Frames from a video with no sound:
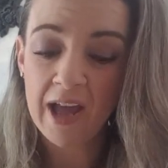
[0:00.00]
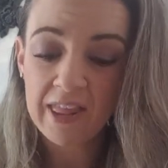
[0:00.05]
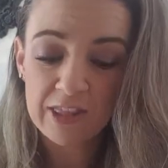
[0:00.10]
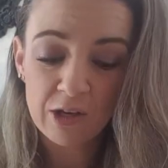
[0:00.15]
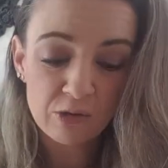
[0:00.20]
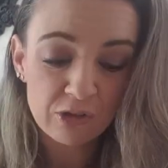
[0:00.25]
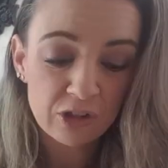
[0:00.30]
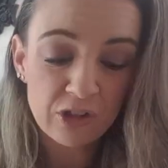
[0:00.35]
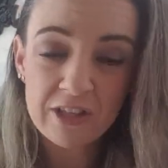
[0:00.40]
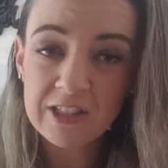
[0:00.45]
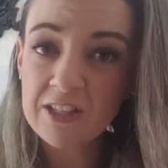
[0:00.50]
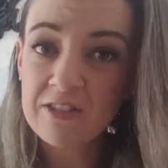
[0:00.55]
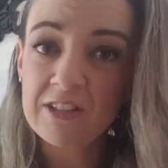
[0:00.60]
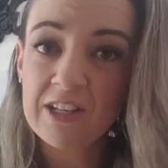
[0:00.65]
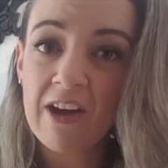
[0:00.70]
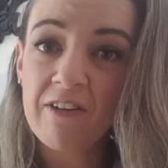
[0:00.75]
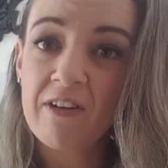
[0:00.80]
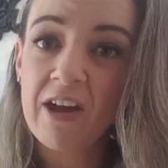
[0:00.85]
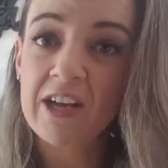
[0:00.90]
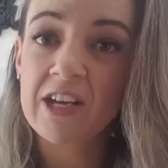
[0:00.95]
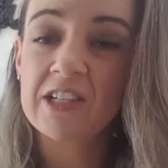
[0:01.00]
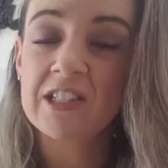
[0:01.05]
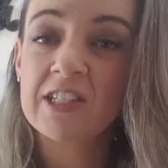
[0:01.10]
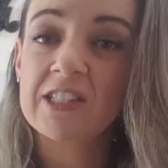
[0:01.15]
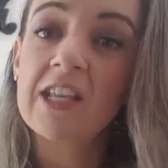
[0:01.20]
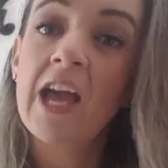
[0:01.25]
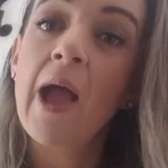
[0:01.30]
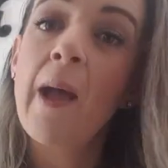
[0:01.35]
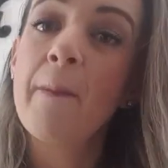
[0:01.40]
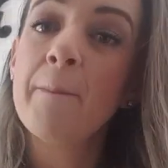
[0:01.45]
There was lots of stuff I could
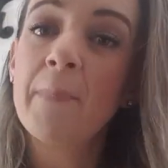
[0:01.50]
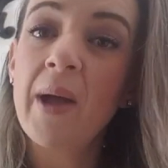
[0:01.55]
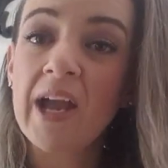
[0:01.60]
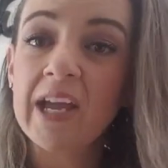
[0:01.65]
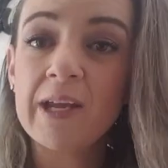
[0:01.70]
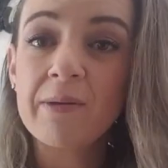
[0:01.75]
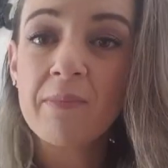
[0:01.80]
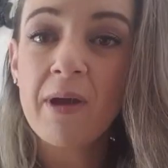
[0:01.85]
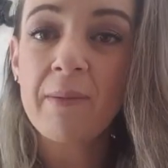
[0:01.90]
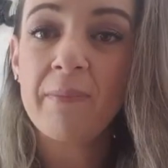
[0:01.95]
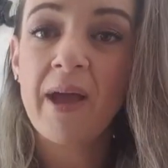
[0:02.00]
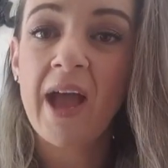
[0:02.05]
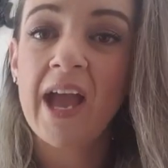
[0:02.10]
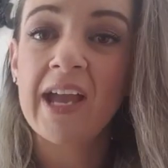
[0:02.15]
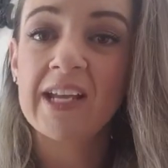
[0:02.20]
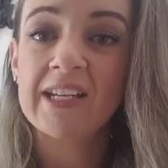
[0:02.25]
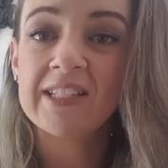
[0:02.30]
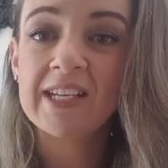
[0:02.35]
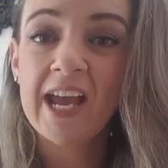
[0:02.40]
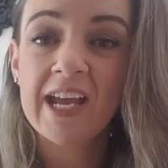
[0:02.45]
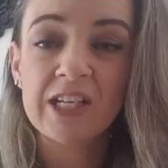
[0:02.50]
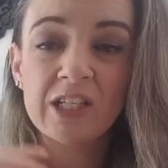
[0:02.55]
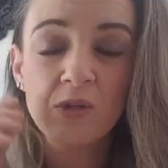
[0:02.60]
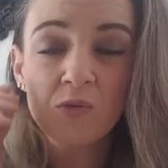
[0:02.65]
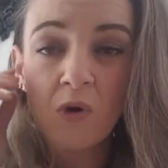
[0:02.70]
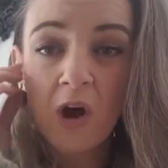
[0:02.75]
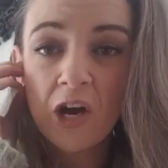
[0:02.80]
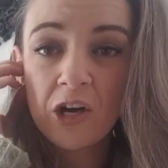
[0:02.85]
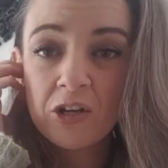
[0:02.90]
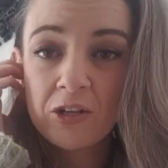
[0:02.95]
just pack in my bag and take
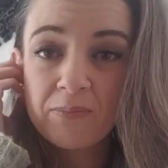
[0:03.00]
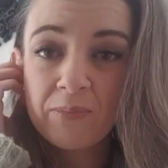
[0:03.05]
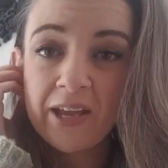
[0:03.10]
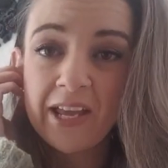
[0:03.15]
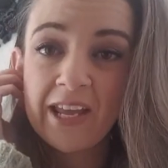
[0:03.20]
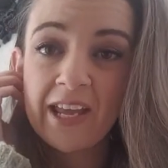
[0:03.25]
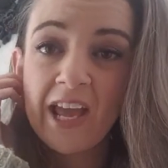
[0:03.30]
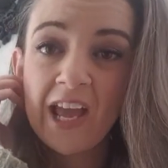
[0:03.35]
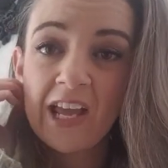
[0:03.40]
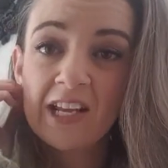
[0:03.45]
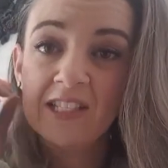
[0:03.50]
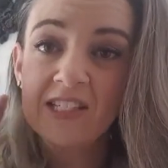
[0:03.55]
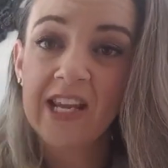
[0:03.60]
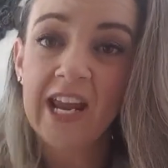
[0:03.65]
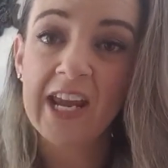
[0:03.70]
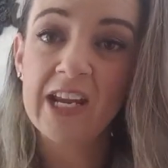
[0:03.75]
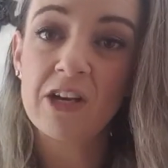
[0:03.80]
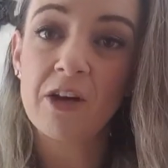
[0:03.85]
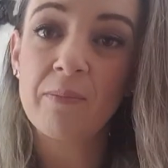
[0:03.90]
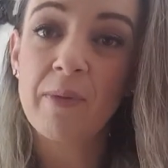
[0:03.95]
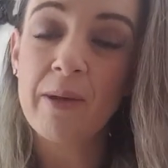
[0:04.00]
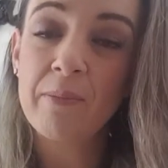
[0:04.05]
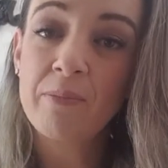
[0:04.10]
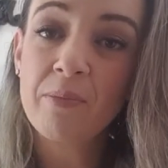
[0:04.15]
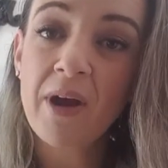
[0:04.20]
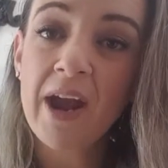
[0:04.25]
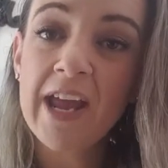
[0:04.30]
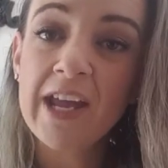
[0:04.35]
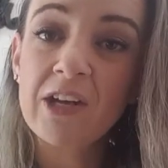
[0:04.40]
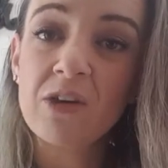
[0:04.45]
to work with me to eat on my
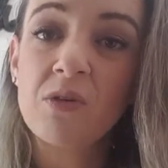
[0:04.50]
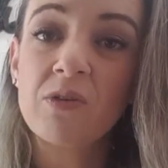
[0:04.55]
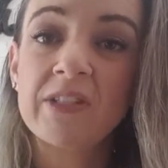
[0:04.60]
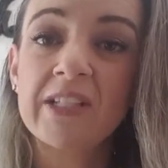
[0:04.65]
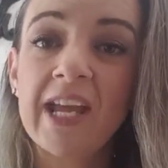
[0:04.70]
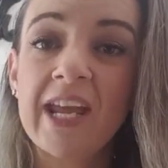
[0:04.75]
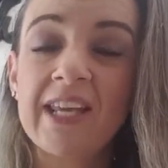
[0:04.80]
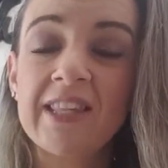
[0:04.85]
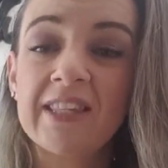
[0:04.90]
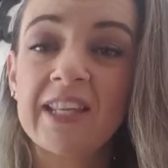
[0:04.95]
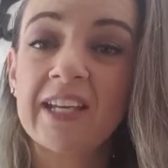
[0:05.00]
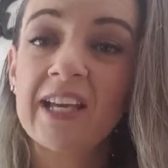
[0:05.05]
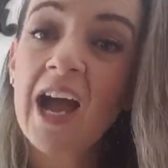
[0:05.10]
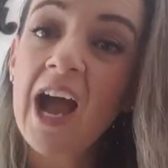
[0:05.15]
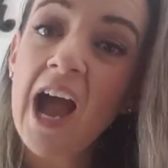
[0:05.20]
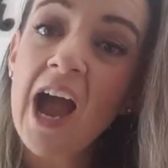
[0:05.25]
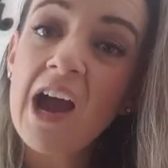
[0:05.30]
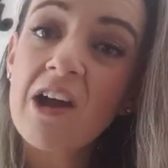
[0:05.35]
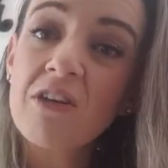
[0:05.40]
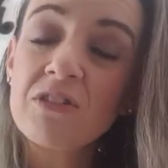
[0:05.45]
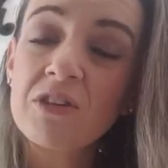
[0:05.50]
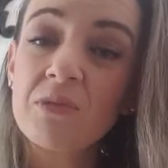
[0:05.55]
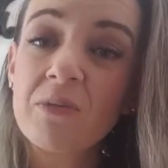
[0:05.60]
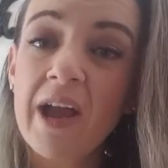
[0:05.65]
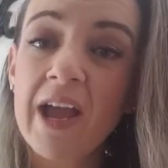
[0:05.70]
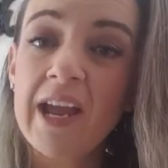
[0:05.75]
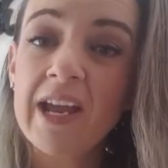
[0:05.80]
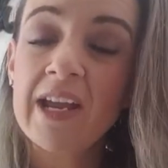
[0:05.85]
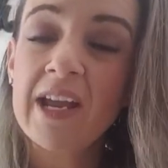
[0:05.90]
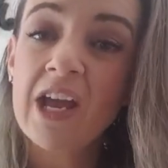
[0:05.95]
break or to eat in the car on the
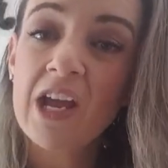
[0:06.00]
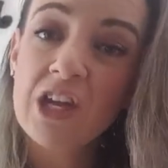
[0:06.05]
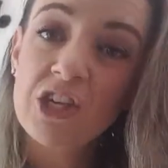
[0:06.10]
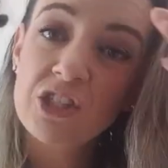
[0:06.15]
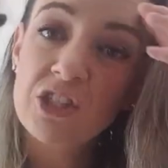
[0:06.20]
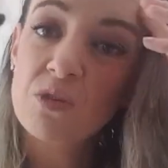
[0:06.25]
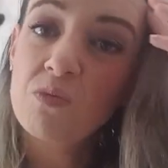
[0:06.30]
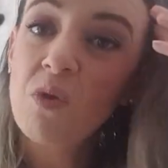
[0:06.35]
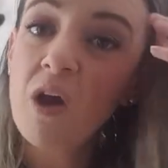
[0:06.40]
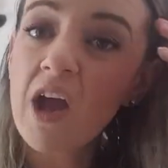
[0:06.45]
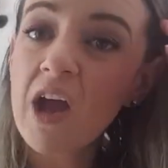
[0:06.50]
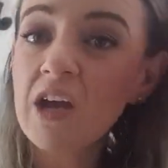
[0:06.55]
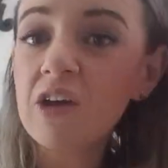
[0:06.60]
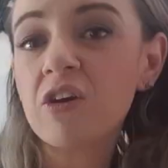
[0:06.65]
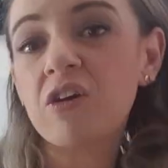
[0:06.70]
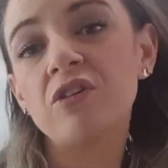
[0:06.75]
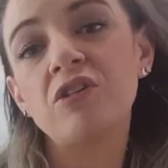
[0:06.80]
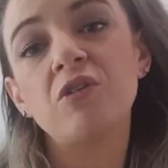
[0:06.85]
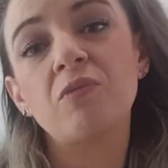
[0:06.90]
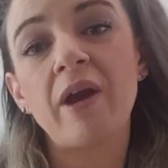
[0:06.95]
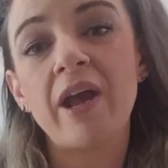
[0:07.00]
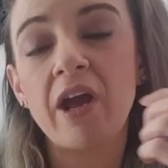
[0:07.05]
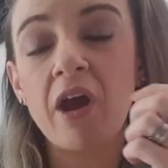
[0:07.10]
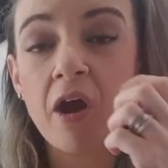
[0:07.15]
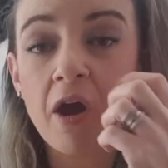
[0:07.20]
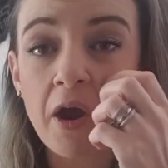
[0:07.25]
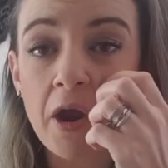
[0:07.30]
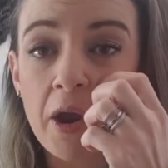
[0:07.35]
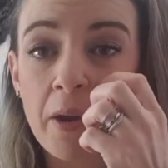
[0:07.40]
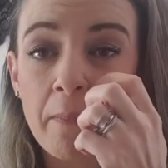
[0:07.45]
way to work or on the way
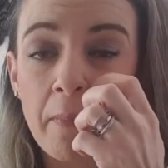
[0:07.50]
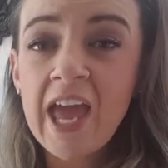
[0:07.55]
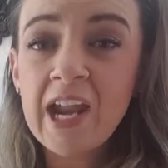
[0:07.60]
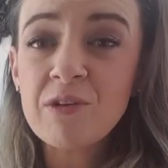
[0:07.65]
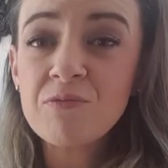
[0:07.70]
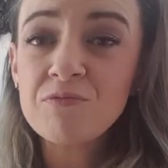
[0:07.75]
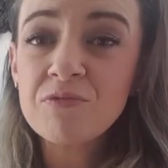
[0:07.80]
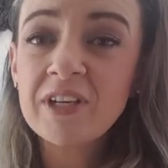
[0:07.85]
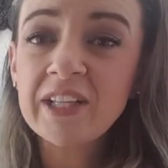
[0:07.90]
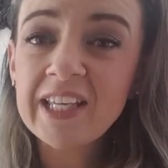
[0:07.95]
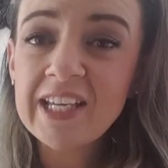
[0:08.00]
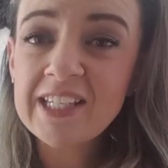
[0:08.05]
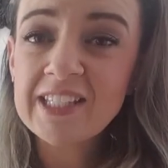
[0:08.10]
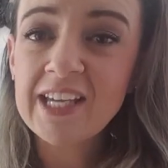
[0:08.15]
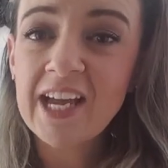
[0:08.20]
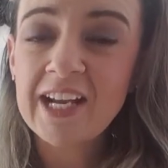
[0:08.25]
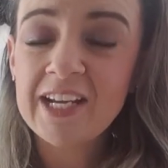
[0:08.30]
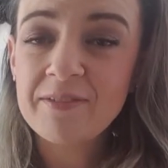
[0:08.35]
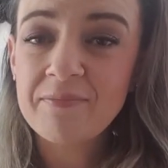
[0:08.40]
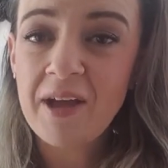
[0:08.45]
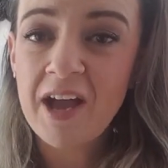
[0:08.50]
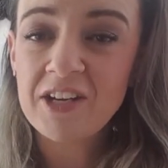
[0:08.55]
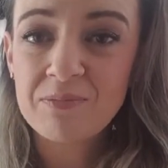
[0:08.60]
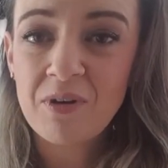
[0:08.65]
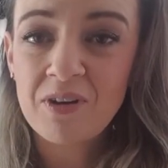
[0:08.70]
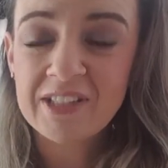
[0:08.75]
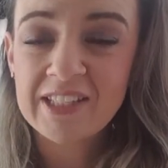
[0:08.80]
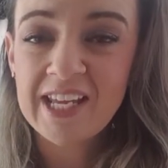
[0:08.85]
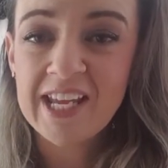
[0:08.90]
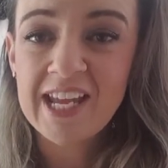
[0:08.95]
home. And I'm really excited about this
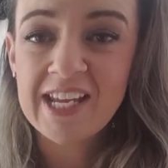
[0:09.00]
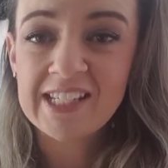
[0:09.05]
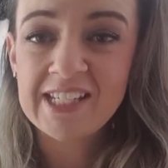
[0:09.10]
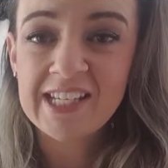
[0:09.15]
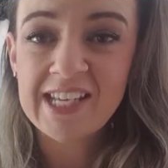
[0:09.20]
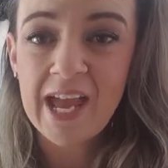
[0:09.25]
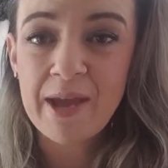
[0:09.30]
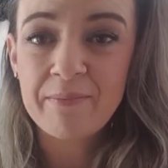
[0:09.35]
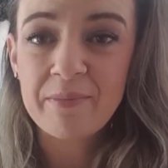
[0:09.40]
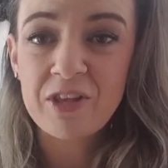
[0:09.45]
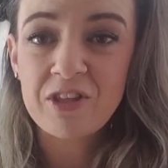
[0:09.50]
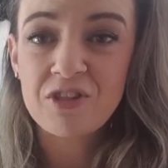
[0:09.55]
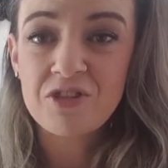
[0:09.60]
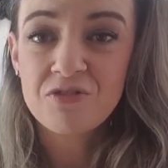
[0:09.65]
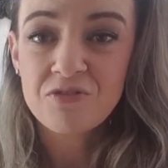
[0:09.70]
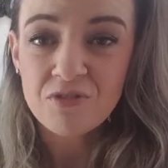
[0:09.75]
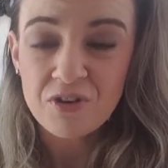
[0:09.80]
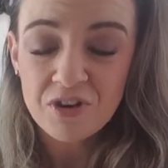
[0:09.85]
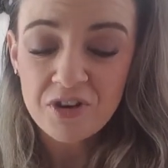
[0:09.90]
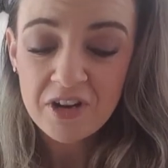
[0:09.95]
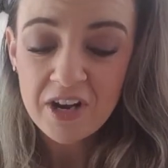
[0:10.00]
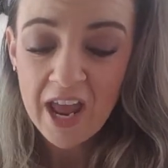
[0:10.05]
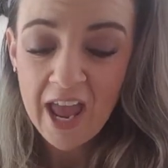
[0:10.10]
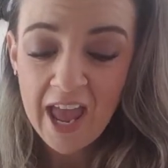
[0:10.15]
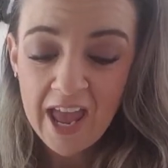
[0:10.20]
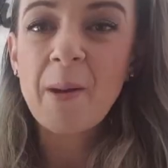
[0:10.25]
box here to get me through.